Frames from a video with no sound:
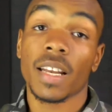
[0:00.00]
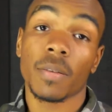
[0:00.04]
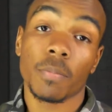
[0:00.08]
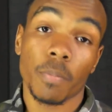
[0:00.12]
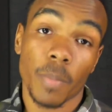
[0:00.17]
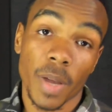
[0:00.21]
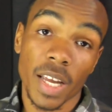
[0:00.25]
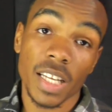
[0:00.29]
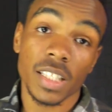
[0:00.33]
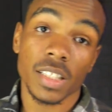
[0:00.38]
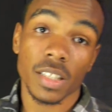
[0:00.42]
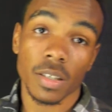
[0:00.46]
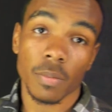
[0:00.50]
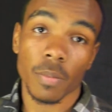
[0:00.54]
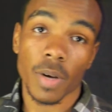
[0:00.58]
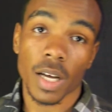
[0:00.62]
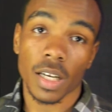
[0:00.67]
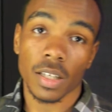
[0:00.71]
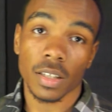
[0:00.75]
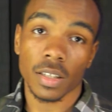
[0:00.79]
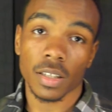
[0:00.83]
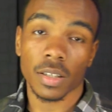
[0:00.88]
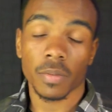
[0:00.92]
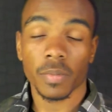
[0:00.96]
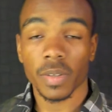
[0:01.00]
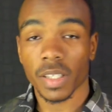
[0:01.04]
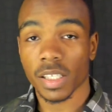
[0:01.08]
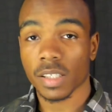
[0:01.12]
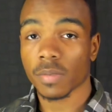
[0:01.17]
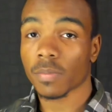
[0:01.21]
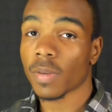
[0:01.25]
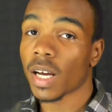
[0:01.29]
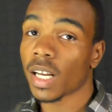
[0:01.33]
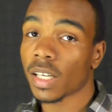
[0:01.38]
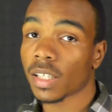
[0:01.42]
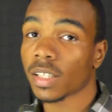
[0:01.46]
basic modeling, because
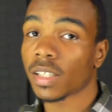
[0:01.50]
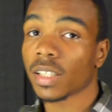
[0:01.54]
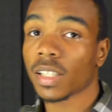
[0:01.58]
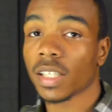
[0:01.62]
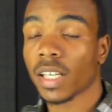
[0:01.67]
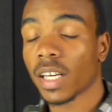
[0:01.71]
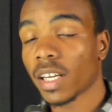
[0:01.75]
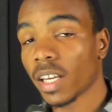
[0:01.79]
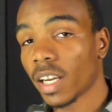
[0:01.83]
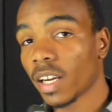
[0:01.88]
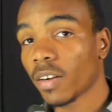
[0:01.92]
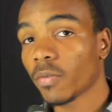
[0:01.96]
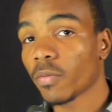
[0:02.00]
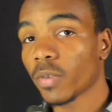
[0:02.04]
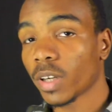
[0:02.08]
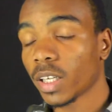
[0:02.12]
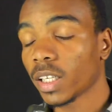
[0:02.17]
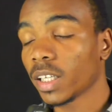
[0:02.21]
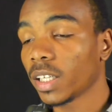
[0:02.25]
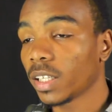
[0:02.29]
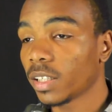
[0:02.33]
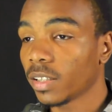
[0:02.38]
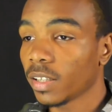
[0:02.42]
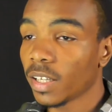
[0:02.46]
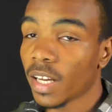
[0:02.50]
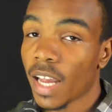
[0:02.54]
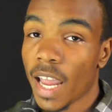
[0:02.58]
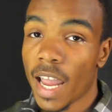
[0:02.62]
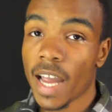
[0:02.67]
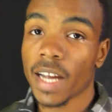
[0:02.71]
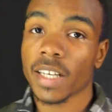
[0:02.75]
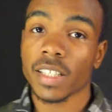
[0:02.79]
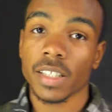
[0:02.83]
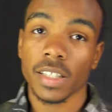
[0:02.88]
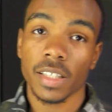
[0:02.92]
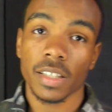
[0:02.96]
modeling can get really
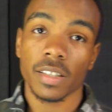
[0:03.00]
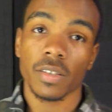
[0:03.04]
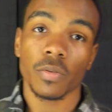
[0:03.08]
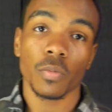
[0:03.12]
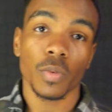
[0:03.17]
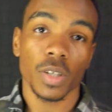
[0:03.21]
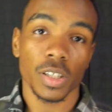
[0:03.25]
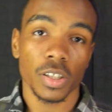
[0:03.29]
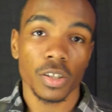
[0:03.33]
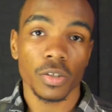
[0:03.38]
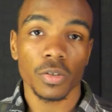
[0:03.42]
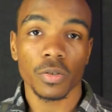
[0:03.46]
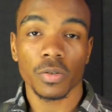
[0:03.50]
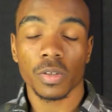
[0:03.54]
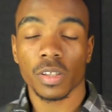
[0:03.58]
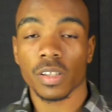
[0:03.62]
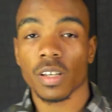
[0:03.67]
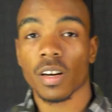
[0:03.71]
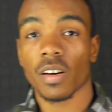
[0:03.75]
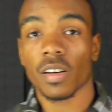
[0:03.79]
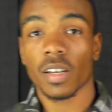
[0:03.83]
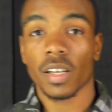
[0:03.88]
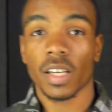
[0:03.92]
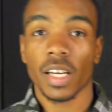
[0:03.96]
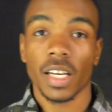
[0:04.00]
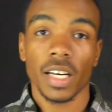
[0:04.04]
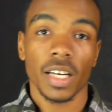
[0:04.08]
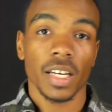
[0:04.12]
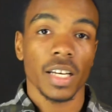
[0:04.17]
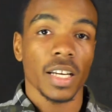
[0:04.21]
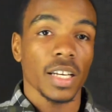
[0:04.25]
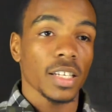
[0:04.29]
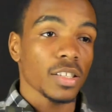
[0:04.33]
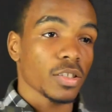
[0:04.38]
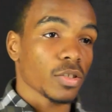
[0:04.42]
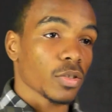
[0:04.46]
hectic once you start getting
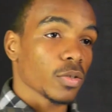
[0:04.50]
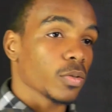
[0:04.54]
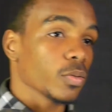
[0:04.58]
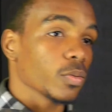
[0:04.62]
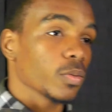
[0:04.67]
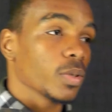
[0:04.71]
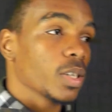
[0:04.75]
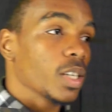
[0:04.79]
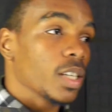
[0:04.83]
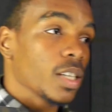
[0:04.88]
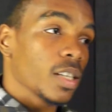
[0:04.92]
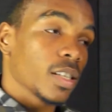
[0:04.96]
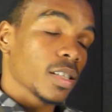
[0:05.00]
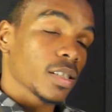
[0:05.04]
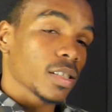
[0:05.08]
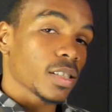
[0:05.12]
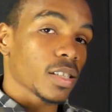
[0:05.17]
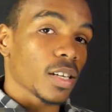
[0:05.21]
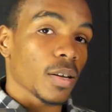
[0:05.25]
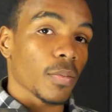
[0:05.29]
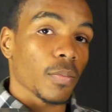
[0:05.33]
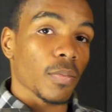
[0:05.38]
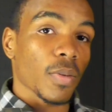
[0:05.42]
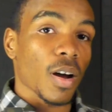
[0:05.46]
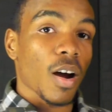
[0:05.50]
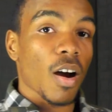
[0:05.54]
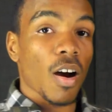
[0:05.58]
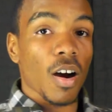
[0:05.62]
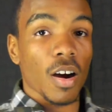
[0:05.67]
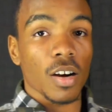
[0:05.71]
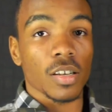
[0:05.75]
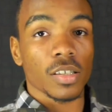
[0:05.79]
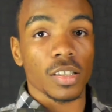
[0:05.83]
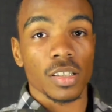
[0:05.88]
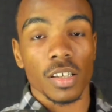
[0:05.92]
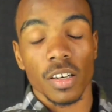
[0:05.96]
into some
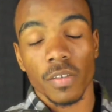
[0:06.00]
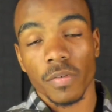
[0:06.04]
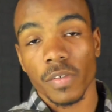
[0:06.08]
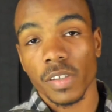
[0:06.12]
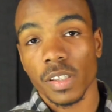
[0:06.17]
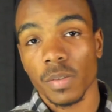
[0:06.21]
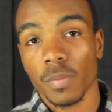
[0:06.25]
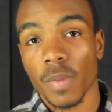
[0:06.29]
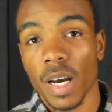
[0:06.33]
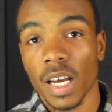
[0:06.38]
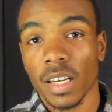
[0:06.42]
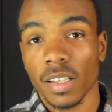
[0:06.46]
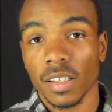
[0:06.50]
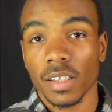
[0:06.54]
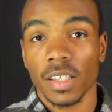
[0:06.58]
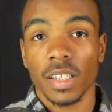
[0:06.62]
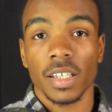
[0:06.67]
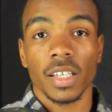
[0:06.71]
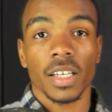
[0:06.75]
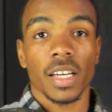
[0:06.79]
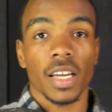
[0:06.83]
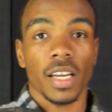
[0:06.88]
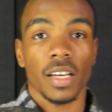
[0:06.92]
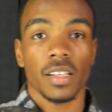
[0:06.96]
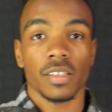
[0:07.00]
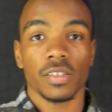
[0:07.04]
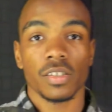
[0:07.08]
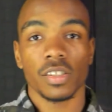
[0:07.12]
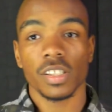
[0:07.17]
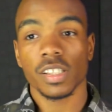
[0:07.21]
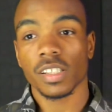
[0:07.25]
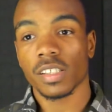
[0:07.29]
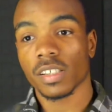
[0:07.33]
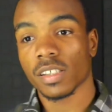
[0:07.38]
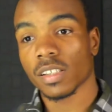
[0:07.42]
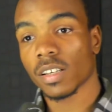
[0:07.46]
hard surface modeling and
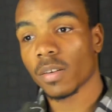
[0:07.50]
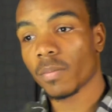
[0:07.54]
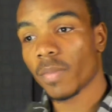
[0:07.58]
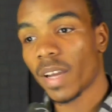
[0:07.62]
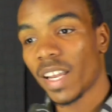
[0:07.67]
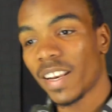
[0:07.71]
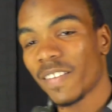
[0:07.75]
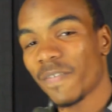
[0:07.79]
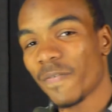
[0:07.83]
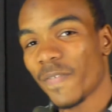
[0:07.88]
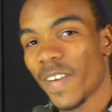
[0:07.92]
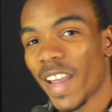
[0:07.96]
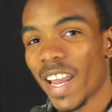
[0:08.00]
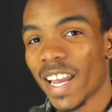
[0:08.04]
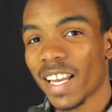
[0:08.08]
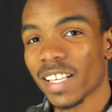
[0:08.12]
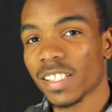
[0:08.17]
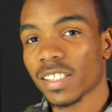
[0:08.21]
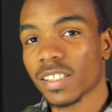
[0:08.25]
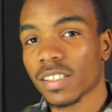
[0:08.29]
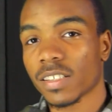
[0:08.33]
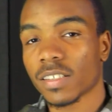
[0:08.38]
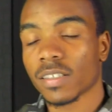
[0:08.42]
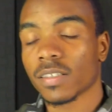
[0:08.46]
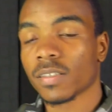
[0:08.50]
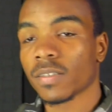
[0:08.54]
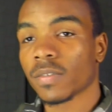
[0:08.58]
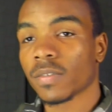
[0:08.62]
just some advanced